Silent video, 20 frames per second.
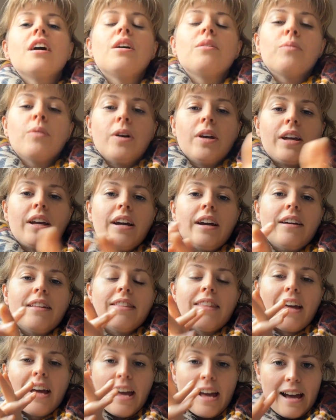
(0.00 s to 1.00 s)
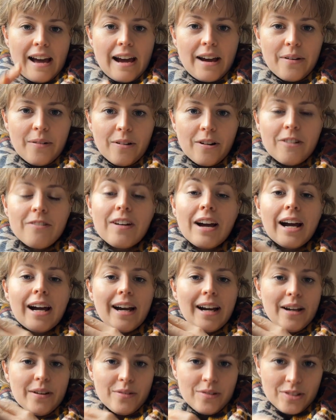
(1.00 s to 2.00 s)
work out the how of
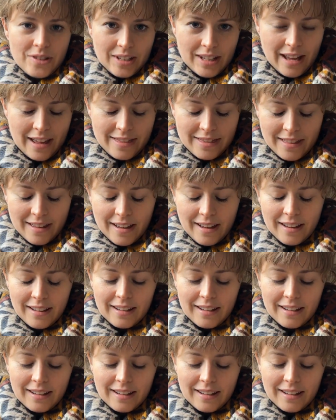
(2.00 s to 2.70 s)
how to get there.